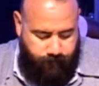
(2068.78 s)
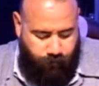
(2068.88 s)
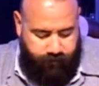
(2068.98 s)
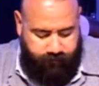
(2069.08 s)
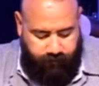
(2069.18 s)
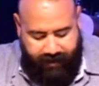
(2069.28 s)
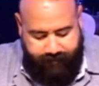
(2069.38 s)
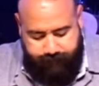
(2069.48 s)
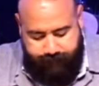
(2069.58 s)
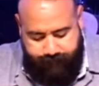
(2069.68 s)
What does a
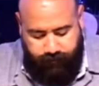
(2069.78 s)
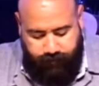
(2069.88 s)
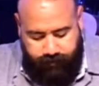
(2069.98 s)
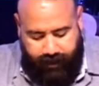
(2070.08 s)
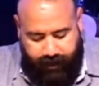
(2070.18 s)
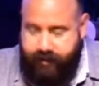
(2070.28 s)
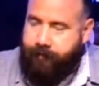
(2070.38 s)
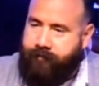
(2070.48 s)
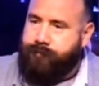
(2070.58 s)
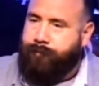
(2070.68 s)
life of fear look like?
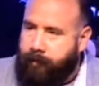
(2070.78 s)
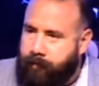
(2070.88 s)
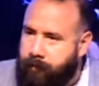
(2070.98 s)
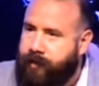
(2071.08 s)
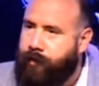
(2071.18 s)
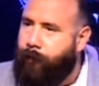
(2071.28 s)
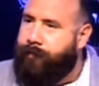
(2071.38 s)
Some of us probably know